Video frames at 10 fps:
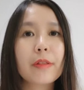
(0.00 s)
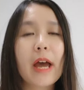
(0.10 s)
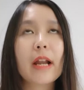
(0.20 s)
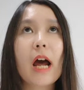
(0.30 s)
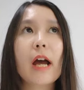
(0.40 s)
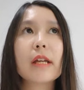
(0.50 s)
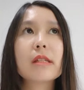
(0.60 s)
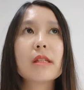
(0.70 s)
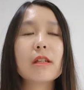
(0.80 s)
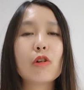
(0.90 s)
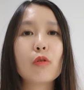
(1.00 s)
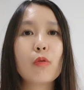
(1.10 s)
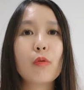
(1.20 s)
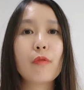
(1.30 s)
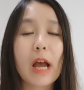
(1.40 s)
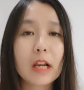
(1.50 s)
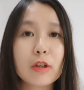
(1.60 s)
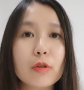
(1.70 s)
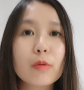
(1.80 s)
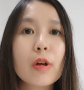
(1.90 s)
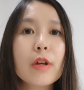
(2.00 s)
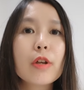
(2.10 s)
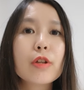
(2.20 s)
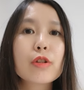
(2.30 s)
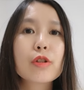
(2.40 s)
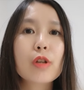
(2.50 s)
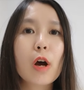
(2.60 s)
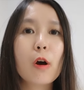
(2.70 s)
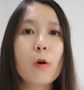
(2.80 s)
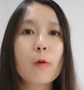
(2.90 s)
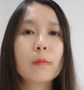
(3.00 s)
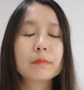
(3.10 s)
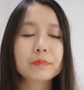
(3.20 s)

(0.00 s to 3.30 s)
that I still value. So,